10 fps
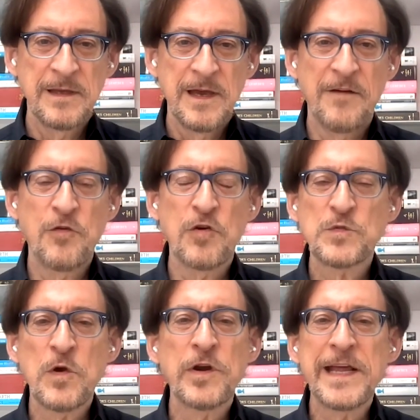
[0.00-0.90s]
of
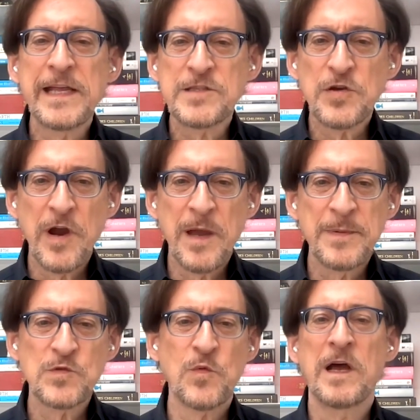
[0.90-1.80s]
course, we're on Instagram
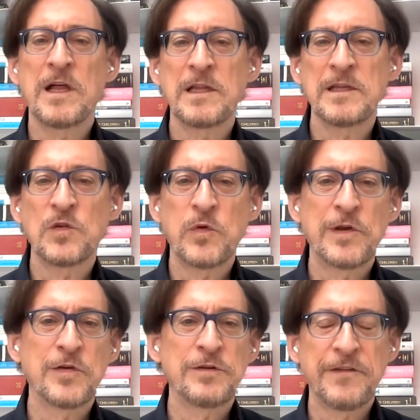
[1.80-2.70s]
as well and
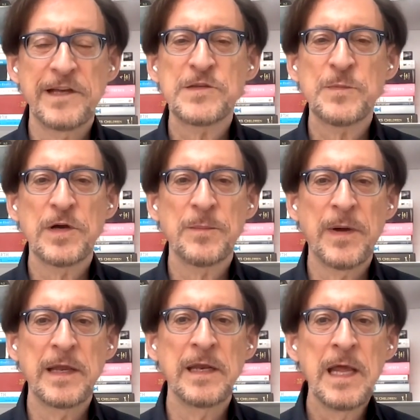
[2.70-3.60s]
Twitter and Facebook,
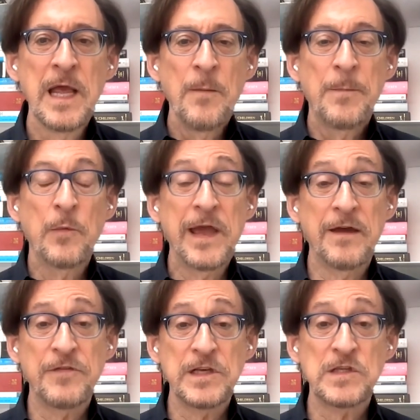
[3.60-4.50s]
but but we
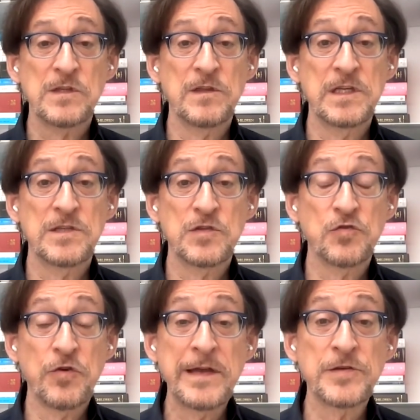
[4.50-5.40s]
have this this
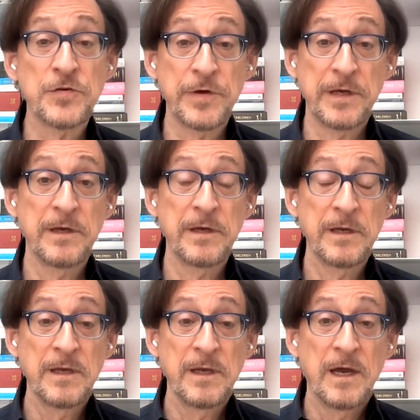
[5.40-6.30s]
treasury
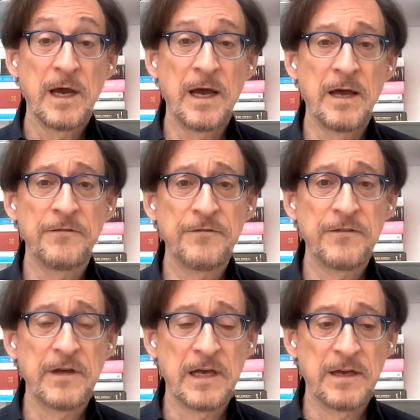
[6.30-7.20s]
of
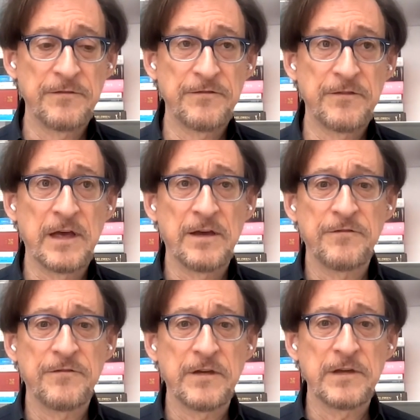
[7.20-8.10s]
of
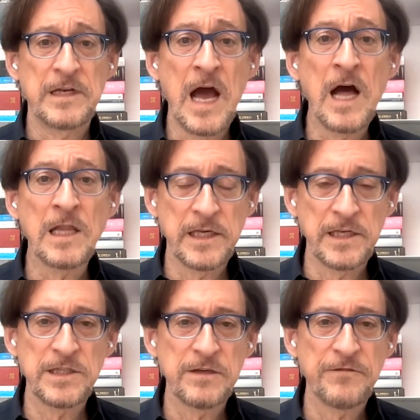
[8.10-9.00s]
of
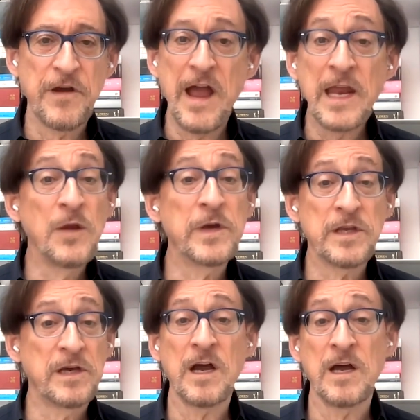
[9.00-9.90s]
knowledge for anyone
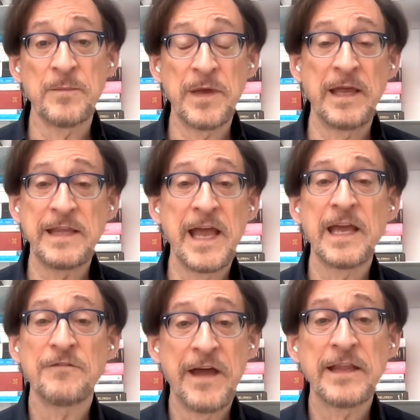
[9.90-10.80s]
to come and take
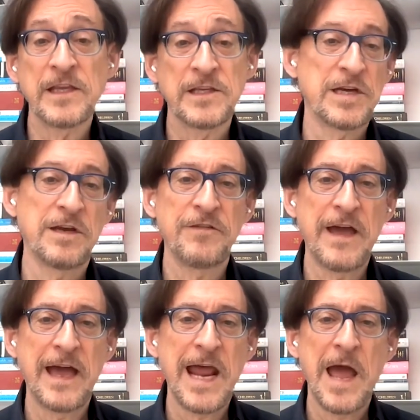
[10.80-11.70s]
advantage of
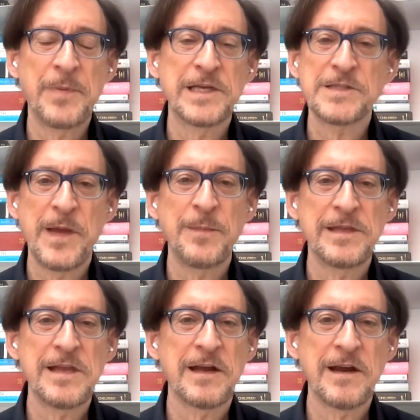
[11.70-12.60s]
at
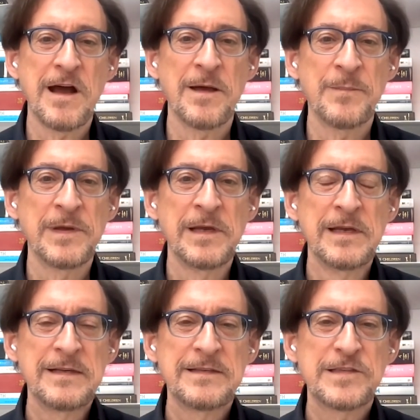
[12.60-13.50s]
happiestbaby.com.
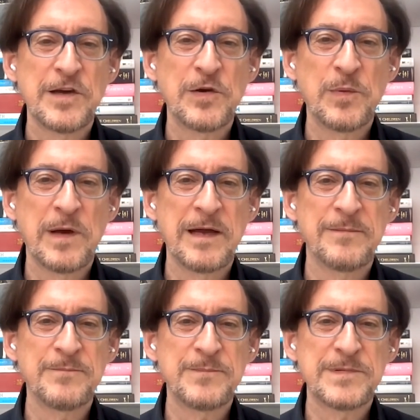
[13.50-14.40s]
So
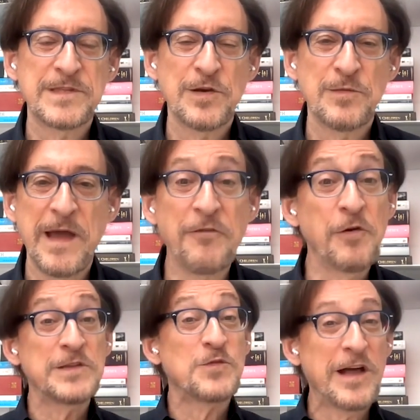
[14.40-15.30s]
um, so
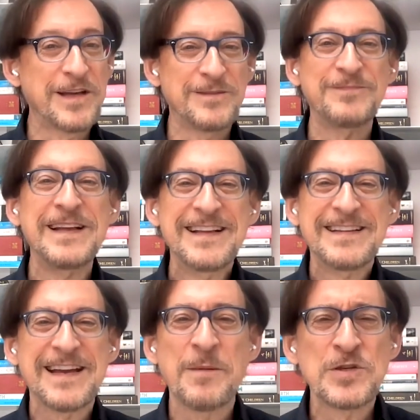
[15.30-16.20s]
everyone's welcome
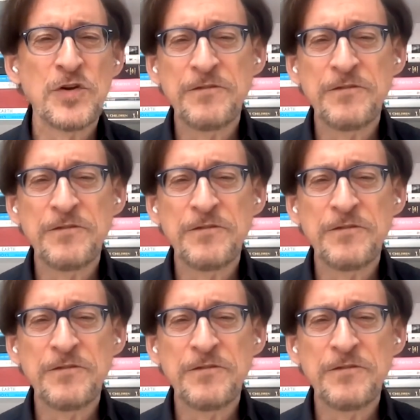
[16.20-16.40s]
to come and join